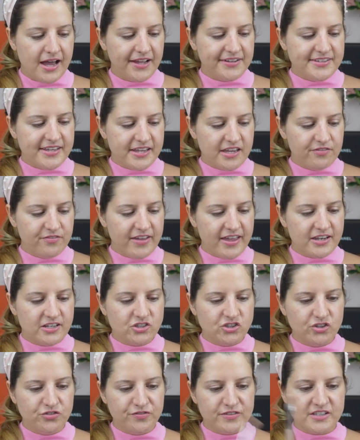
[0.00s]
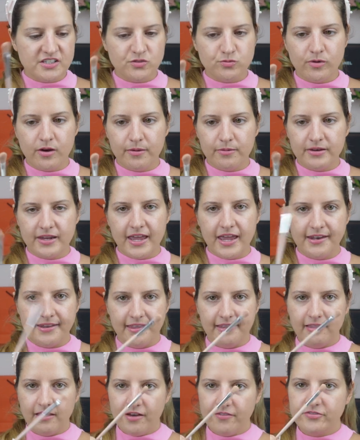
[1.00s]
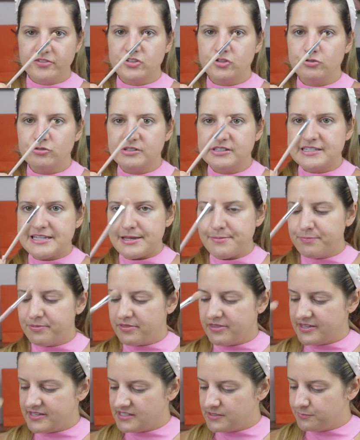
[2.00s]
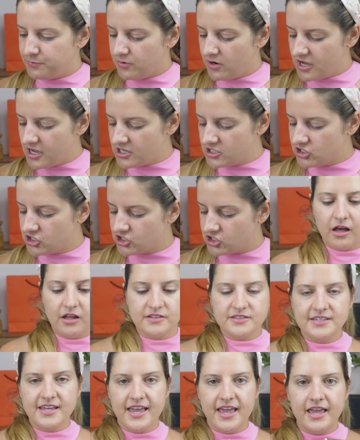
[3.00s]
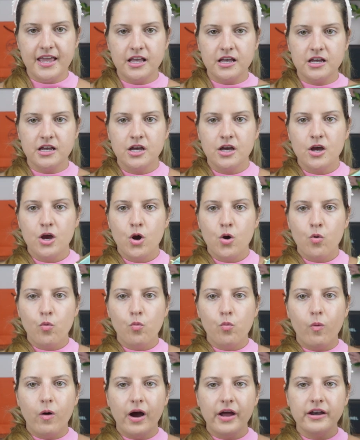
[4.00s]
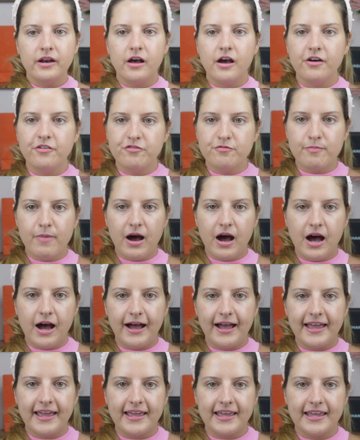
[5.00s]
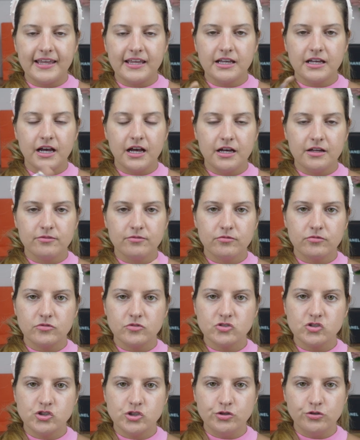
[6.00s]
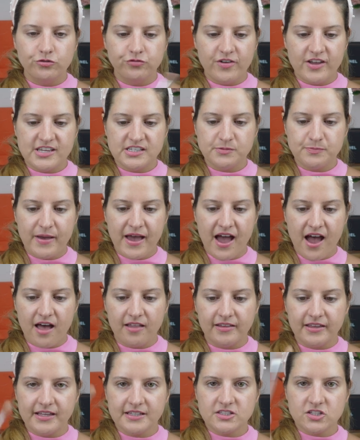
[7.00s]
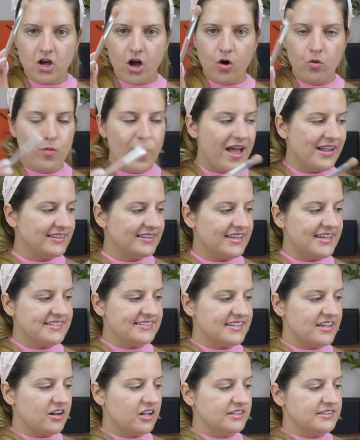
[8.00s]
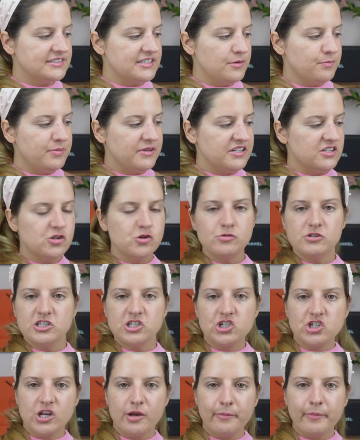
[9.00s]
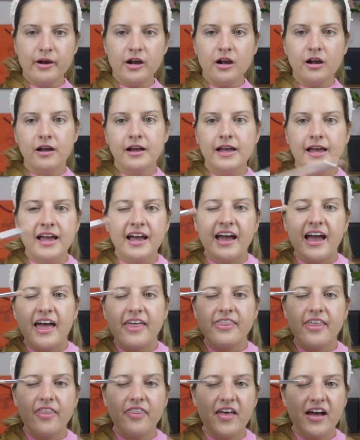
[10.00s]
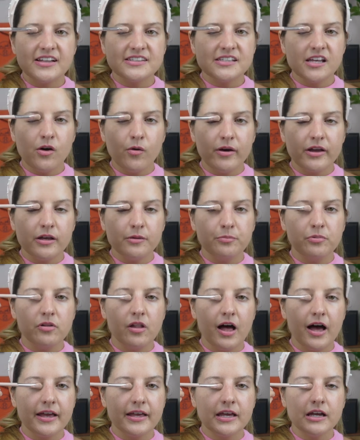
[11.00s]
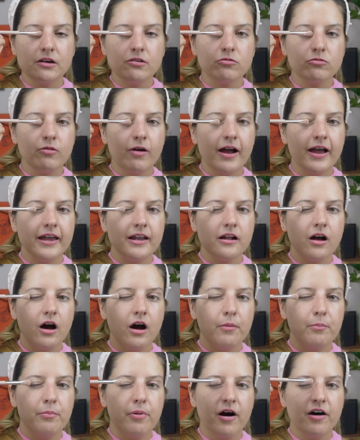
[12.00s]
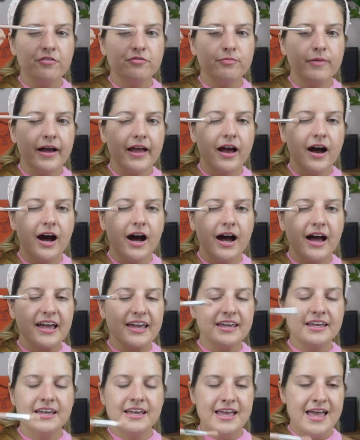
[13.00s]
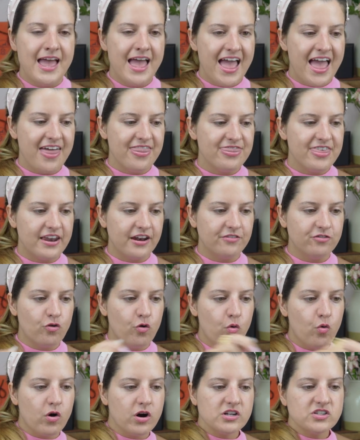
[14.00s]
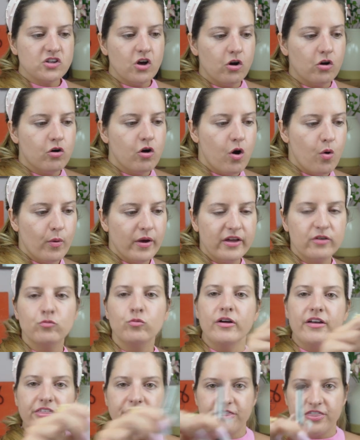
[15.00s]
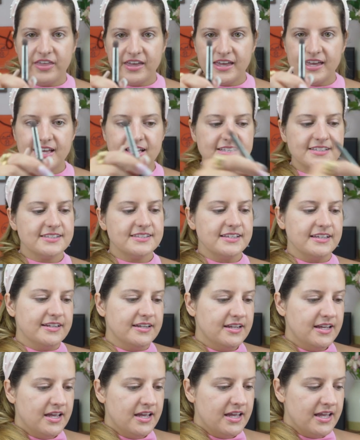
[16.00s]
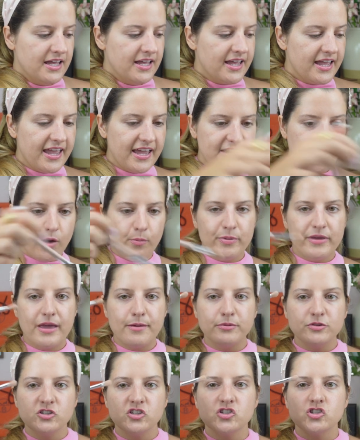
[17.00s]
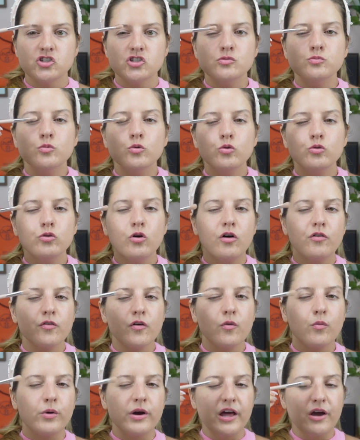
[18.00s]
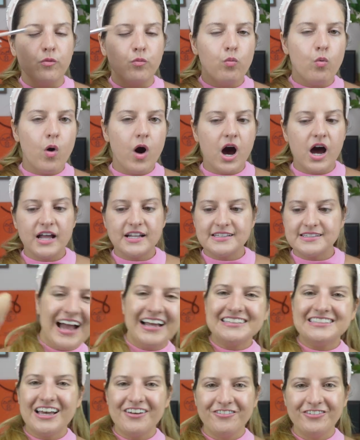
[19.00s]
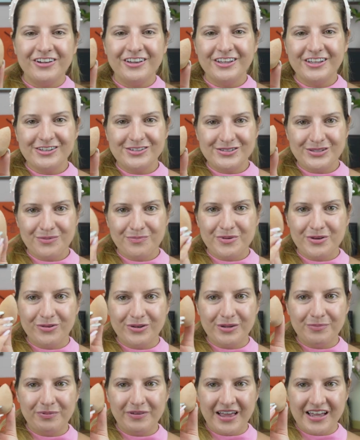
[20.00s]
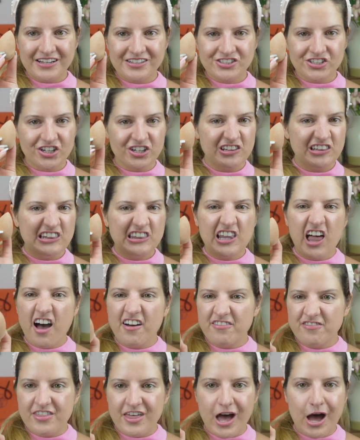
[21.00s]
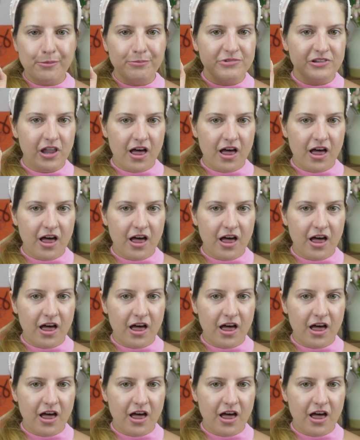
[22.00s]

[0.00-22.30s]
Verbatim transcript: I take advantage of this one, and I love to dip this brush. I'll take one of my Too Faced palettes, I'll wet this and I'll dip into a shimmer, and then that's how I apply it right above my eye. And then of course I'll go in with this and I'll be able to smooth over what I want. I definitely use a beauty blender. Love them,